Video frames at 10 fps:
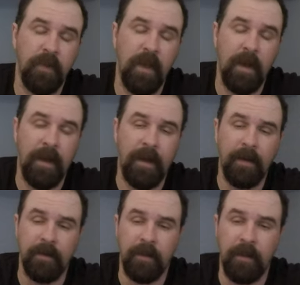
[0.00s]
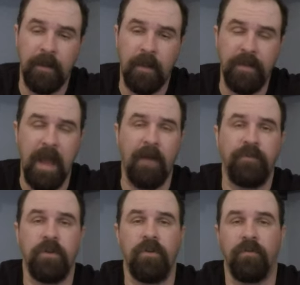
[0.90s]
the
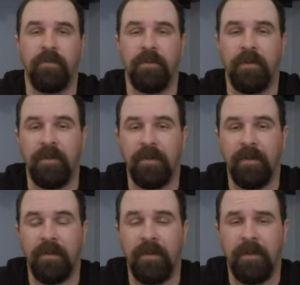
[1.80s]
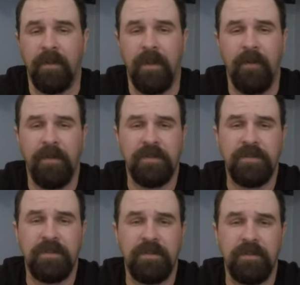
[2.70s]
afternoon.
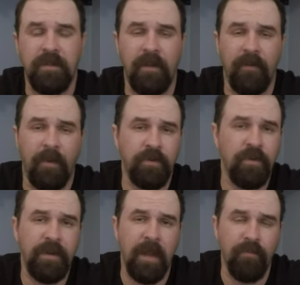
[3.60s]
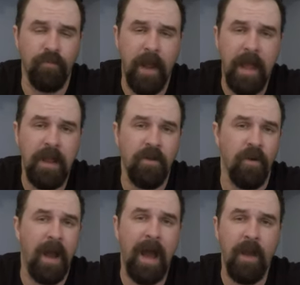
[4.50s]
If I'm due to get rain
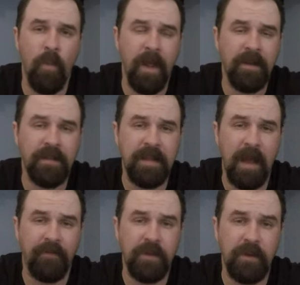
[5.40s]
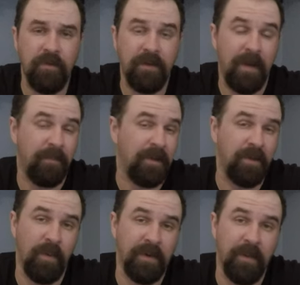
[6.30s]
or high wind in the afternoon, I'm gonna
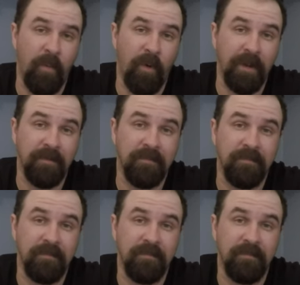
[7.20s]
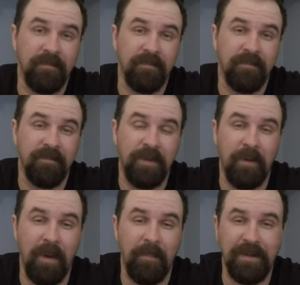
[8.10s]
go in the morning. You
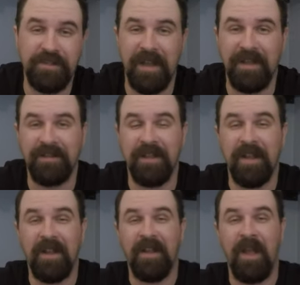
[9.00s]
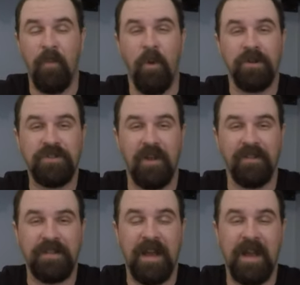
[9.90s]
know, I'm not saying it works all
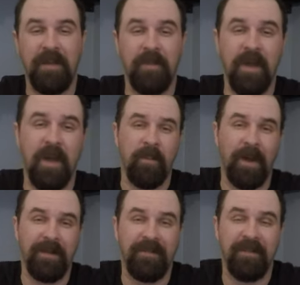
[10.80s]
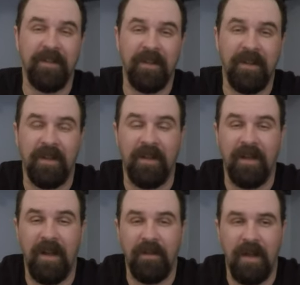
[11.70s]
the time, but
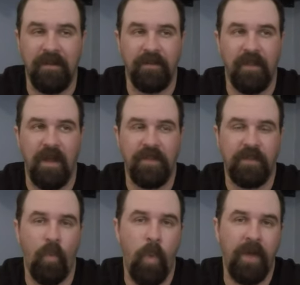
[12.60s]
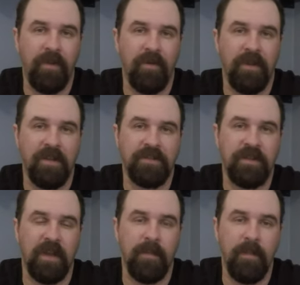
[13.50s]
I think the weather is
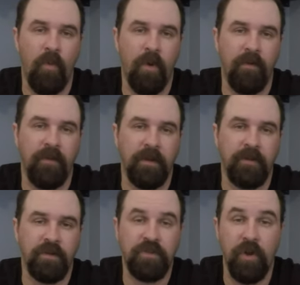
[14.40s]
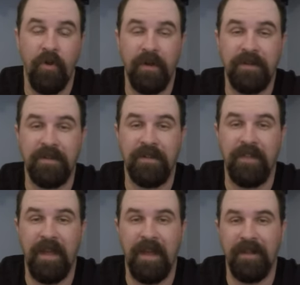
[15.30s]
gonna be more of a deterrent
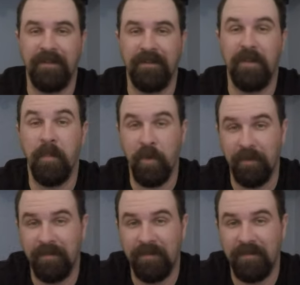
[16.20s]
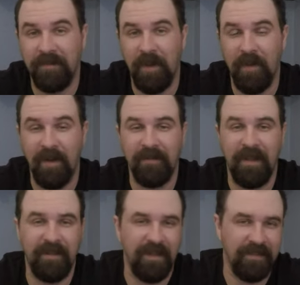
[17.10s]
than the moon. You know,
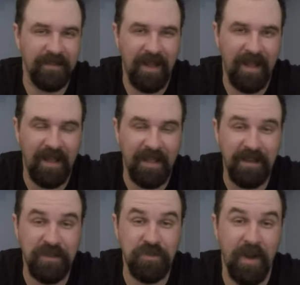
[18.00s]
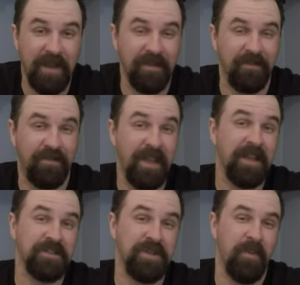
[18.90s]
I like to try to
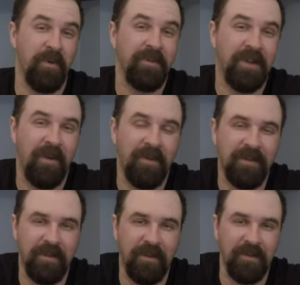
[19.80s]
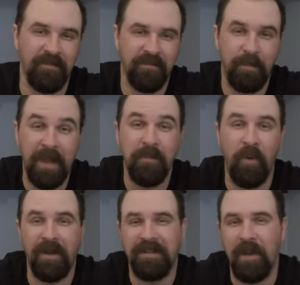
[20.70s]
think it's the moon, you know, and you could
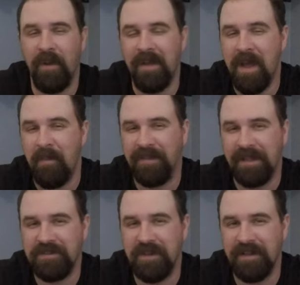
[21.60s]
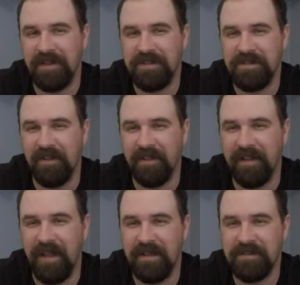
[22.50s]
pinpoint it that way, but that's not necessarily
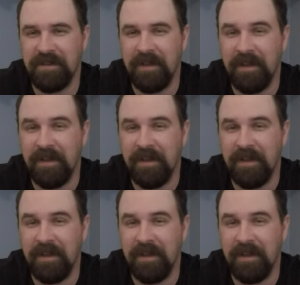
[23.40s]
the case.